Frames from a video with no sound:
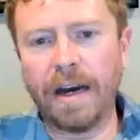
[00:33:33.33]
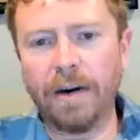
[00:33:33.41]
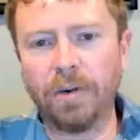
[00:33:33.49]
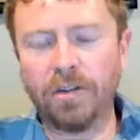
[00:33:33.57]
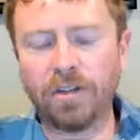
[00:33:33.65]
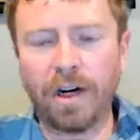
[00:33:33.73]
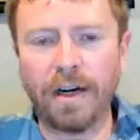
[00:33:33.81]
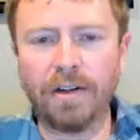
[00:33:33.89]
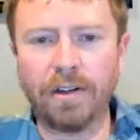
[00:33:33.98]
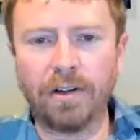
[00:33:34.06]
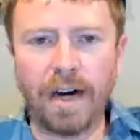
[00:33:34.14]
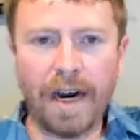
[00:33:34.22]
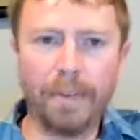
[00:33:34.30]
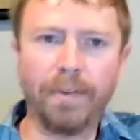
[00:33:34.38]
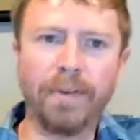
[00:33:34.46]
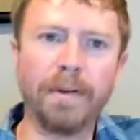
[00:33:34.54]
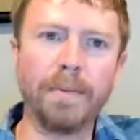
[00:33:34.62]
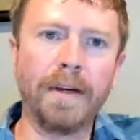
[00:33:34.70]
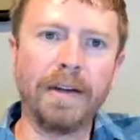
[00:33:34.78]
I was trying to grab
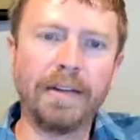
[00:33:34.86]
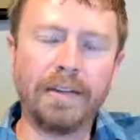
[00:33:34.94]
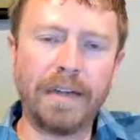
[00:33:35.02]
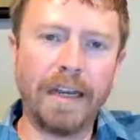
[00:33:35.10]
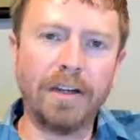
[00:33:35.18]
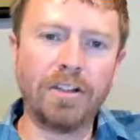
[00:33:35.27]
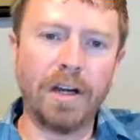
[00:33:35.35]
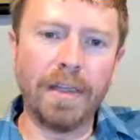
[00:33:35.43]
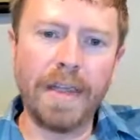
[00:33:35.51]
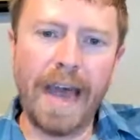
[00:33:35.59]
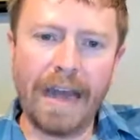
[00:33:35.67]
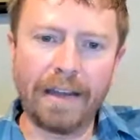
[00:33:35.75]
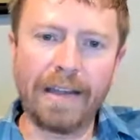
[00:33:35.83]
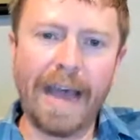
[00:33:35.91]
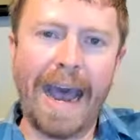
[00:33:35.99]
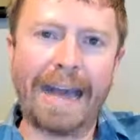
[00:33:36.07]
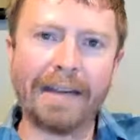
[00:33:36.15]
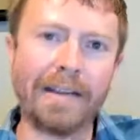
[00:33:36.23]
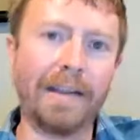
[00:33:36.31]
some stage on that to
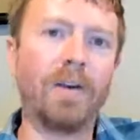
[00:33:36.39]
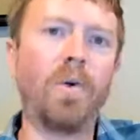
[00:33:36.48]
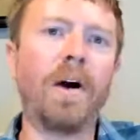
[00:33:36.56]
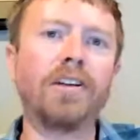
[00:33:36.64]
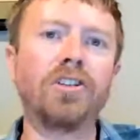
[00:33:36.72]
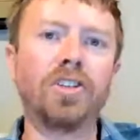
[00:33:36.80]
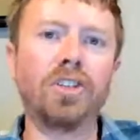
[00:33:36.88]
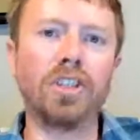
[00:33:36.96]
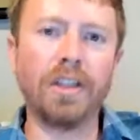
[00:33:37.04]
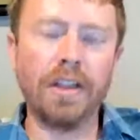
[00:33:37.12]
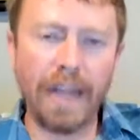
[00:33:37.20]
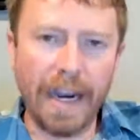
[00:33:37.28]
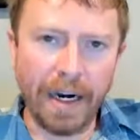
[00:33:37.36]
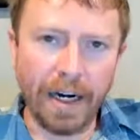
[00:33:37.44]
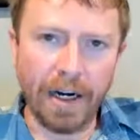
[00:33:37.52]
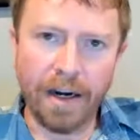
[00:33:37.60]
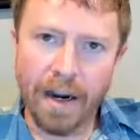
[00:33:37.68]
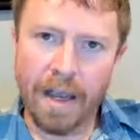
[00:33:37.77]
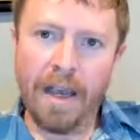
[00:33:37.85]
ask the question
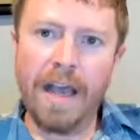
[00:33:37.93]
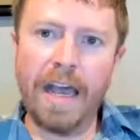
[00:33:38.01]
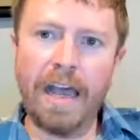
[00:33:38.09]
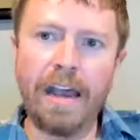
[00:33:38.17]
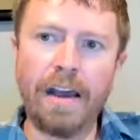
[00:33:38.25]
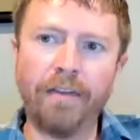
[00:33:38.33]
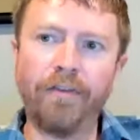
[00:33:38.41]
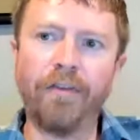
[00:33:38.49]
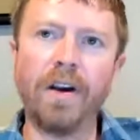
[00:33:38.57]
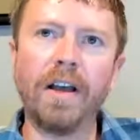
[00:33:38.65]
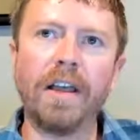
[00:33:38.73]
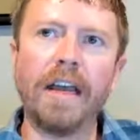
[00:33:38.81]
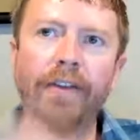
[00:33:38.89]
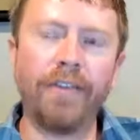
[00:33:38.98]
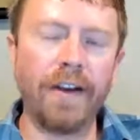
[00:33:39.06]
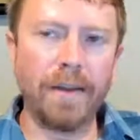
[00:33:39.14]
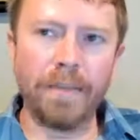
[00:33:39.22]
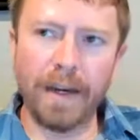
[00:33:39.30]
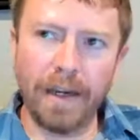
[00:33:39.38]
there, if
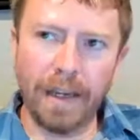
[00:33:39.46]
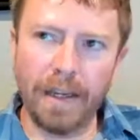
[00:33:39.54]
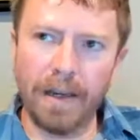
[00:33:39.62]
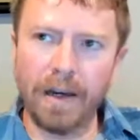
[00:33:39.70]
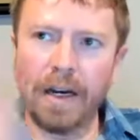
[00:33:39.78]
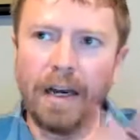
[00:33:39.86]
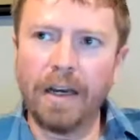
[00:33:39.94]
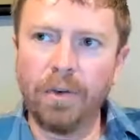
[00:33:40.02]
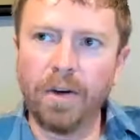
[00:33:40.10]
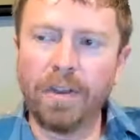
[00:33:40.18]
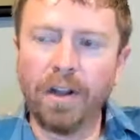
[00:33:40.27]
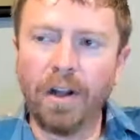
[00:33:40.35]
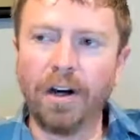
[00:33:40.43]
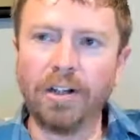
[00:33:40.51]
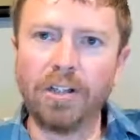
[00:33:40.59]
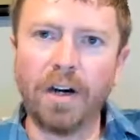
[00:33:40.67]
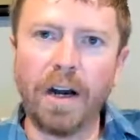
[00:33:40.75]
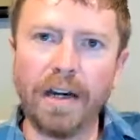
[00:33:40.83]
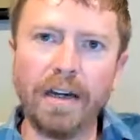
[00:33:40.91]
anybody with the
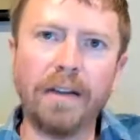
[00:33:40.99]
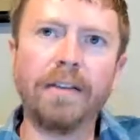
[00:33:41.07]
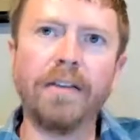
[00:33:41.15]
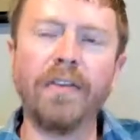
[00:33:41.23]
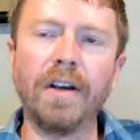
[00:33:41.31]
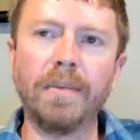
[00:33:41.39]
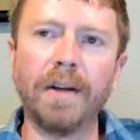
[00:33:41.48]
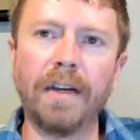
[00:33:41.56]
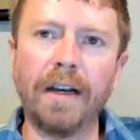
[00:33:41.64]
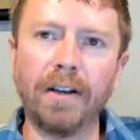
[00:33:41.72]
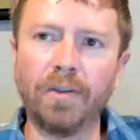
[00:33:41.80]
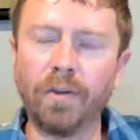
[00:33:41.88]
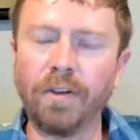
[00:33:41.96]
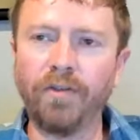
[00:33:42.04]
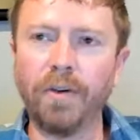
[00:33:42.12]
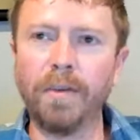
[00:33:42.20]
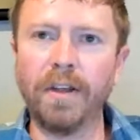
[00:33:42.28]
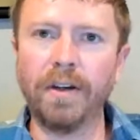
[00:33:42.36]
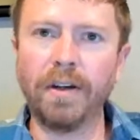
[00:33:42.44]
larger audience, if anybody else was
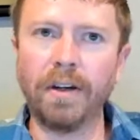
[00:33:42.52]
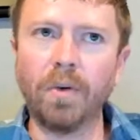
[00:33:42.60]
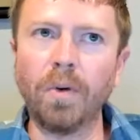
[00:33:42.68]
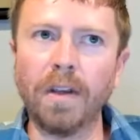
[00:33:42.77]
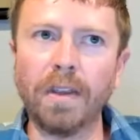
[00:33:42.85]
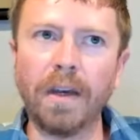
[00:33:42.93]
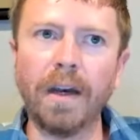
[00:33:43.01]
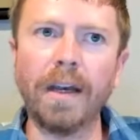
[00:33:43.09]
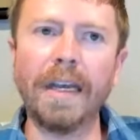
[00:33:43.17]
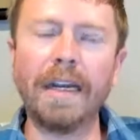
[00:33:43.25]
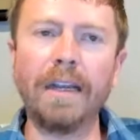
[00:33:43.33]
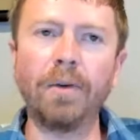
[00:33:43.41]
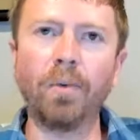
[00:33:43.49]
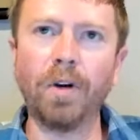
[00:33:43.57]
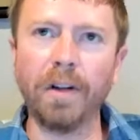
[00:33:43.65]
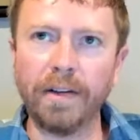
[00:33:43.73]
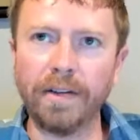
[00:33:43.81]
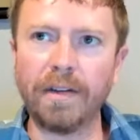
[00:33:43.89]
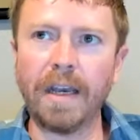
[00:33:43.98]
familiar with any real
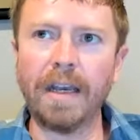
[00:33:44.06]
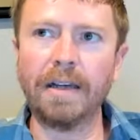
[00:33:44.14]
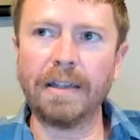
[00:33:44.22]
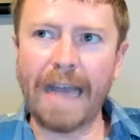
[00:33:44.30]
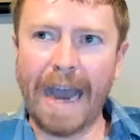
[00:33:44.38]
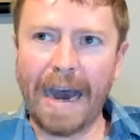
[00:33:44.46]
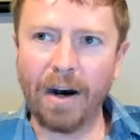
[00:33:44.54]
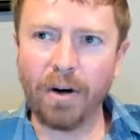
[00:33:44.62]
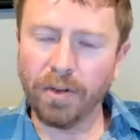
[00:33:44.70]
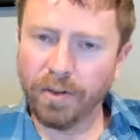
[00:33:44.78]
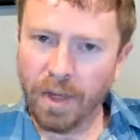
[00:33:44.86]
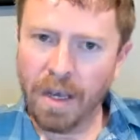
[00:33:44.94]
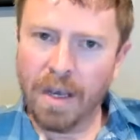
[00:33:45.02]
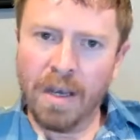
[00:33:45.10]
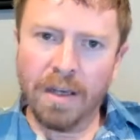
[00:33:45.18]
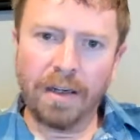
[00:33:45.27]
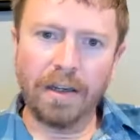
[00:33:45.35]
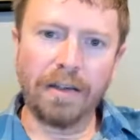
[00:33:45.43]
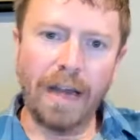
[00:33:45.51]
estate DAOs,
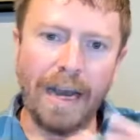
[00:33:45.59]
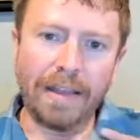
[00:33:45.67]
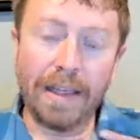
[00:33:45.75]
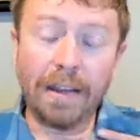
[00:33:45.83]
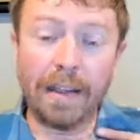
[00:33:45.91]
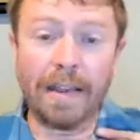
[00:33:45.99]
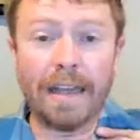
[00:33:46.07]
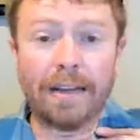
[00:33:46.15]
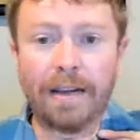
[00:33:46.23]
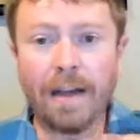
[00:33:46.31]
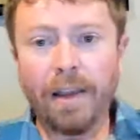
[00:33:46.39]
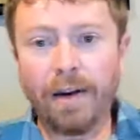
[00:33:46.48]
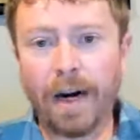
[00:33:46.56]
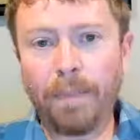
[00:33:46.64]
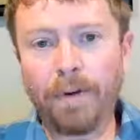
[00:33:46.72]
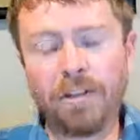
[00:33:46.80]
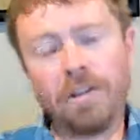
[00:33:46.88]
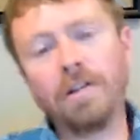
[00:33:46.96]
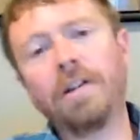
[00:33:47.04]
because I think that's another
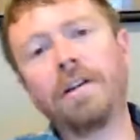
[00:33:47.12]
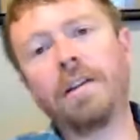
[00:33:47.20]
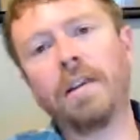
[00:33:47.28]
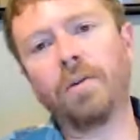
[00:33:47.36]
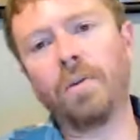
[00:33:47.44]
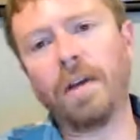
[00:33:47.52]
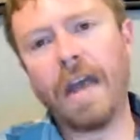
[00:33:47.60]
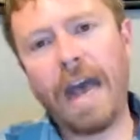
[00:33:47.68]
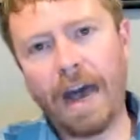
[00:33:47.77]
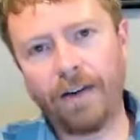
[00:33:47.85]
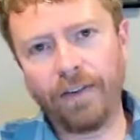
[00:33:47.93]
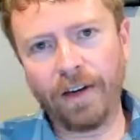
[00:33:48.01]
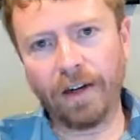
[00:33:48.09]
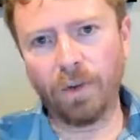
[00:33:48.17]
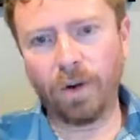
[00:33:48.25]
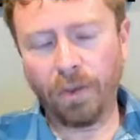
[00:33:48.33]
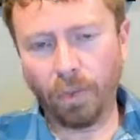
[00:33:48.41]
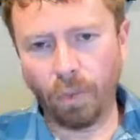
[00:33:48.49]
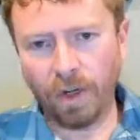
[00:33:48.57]
opportunity that we have here
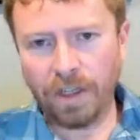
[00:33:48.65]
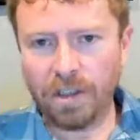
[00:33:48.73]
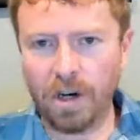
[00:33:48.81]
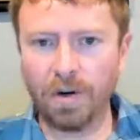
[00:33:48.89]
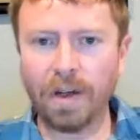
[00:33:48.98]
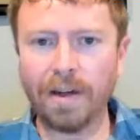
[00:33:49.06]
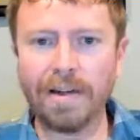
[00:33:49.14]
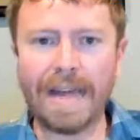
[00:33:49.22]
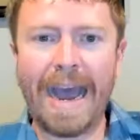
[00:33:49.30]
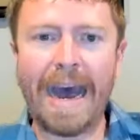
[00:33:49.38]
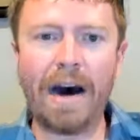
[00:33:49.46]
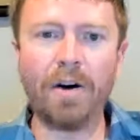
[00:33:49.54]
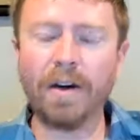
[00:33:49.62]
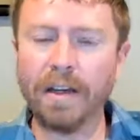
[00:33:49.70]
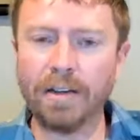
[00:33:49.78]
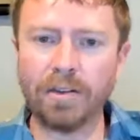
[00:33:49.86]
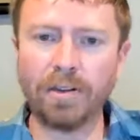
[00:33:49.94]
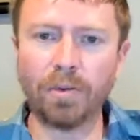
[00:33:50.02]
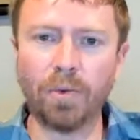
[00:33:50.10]
with REtoken DAO,
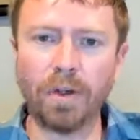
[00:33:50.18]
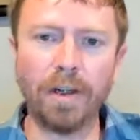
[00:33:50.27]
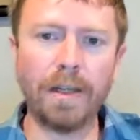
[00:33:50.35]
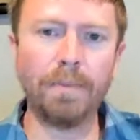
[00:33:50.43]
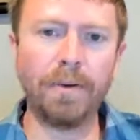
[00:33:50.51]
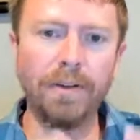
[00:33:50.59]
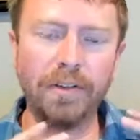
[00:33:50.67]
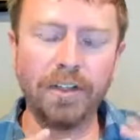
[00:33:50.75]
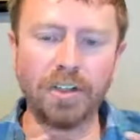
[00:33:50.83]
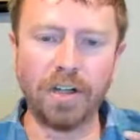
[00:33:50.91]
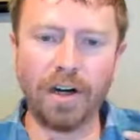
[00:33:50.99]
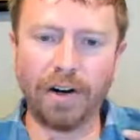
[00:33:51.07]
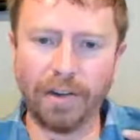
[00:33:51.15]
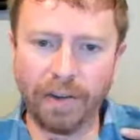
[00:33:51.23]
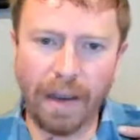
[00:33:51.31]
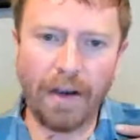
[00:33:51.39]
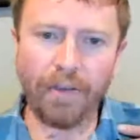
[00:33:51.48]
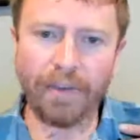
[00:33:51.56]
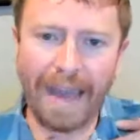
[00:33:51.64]
is to really position
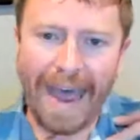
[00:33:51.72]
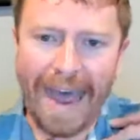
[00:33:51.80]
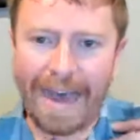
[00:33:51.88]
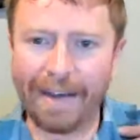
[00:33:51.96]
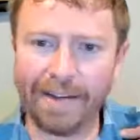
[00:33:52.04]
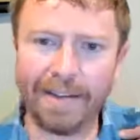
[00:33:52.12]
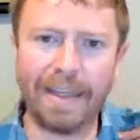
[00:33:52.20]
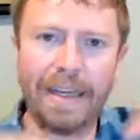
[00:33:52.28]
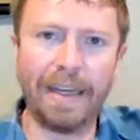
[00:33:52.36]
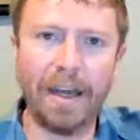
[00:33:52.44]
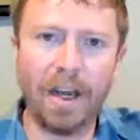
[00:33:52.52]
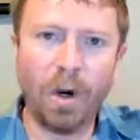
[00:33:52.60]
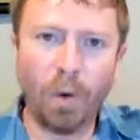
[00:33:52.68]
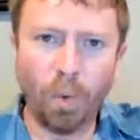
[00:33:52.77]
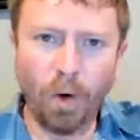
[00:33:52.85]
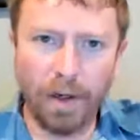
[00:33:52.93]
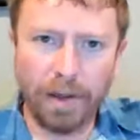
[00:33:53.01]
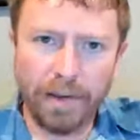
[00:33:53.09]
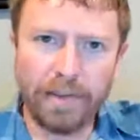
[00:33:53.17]
ourselves as the
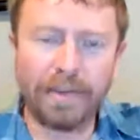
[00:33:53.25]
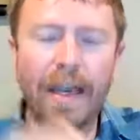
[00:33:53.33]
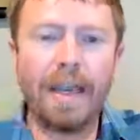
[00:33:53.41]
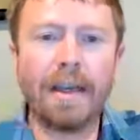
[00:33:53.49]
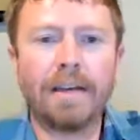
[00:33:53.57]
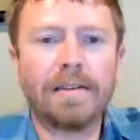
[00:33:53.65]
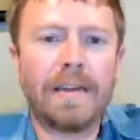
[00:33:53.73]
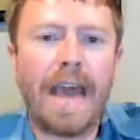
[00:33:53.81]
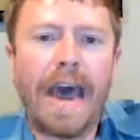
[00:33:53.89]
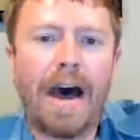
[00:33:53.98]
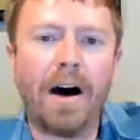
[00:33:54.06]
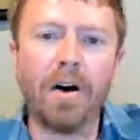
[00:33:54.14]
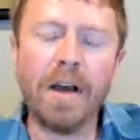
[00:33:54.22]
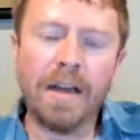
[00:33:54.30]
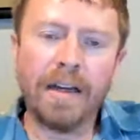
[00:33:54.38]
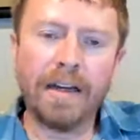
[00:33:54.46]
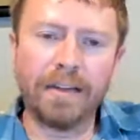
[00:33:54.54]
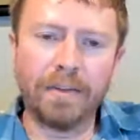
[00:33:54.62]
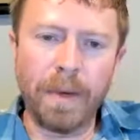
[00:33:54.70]
real estate DAO,
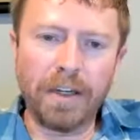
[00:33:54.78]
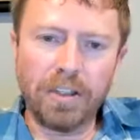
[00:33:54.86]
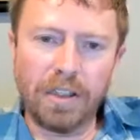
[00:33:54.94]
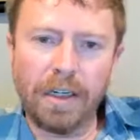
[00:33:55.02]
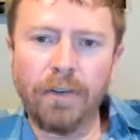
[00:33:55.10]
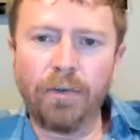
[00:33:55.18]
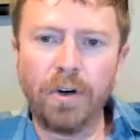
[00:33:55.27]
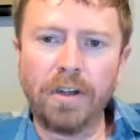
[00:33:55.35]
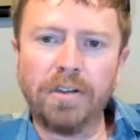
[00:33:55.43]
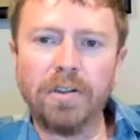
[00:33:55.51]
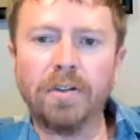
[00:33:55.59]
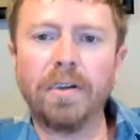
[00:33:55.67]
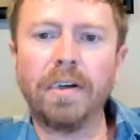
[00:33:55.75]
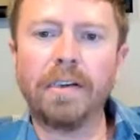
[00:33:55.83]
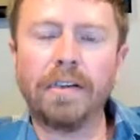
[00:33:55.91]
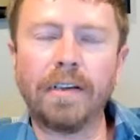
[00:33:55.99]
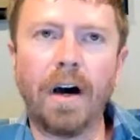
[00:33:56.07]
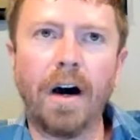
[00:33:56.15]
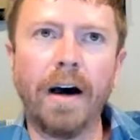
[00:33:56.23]
especially if we do
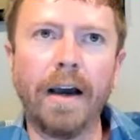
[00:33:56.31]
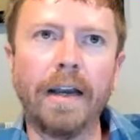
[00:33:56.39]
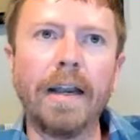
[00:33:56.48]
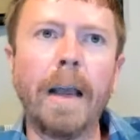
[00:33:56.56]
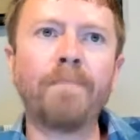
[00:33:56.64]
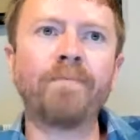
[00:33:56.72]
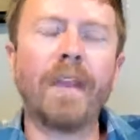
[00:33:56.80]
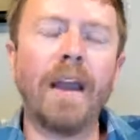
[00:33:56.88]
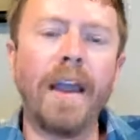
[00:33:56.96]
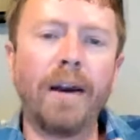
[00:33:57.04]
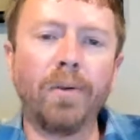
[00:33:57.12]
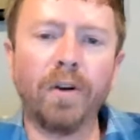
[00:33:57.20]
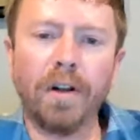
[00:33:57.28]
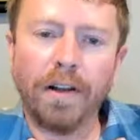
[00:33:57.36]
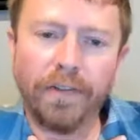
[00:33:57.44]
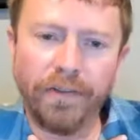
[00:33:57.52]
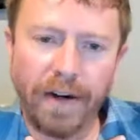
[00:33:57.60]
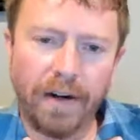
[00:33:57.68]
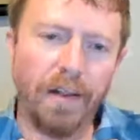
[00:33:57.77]
this on a really
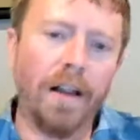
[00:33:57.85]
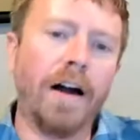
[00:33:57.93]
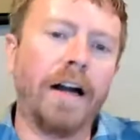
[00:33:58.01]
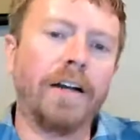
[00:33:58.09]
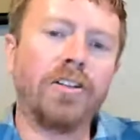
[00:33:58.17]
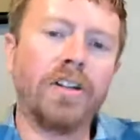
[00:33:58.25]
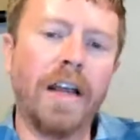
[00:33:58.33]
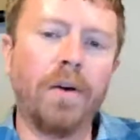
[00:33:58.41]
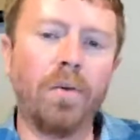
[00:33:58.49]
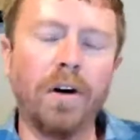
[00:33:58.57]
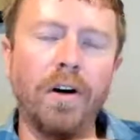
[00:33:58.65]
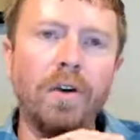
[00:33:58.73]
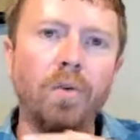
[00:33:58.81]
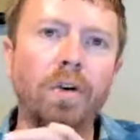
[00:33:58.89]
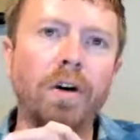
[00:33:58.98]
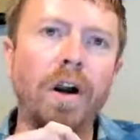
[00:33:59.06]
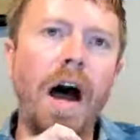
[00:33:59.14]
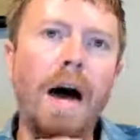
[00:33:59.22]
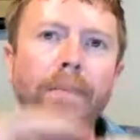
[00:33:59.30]
fair launch. And
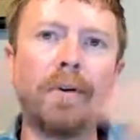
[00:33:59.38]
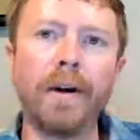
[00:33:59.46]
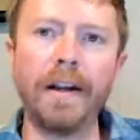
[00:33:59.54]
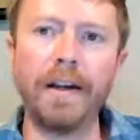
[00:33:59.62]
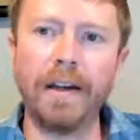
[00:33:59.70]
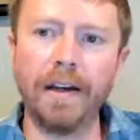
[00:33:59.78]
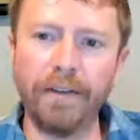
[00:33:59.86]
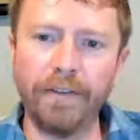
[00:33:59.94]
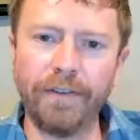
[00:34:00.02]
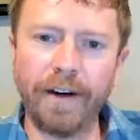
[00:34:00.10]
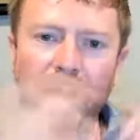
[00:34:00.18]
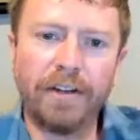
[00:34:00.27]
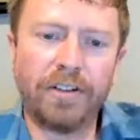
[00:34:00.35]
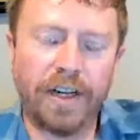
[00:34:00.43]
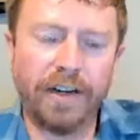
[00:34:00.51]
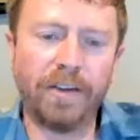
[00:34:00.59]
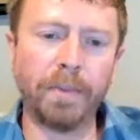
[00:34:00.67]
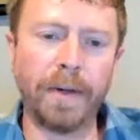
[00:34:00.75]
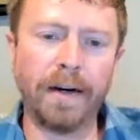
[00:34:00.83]
we're operating very
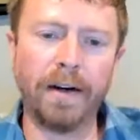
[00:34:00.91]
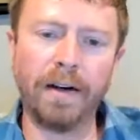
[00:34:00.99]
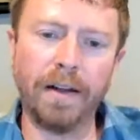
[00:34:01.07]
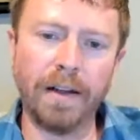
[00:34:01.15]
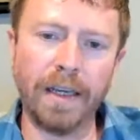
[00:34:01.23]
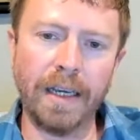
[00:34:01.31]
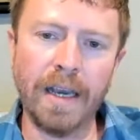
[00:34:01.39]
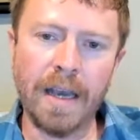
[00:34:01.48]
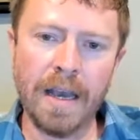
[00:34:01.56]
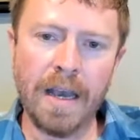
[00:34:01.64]
transparently.